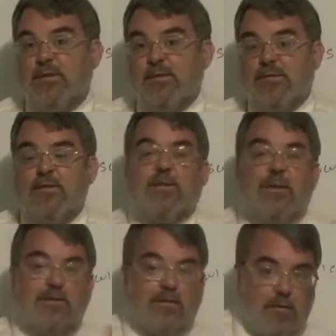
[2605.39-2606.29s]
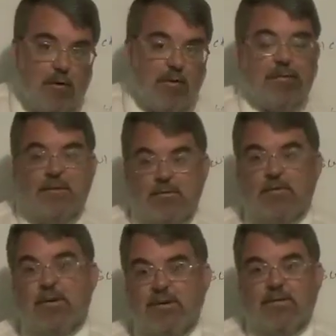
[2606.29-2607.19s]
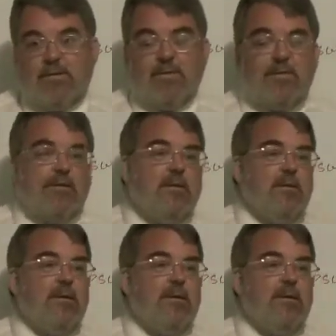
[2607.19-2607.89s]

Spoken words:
distance is longer than direct distance.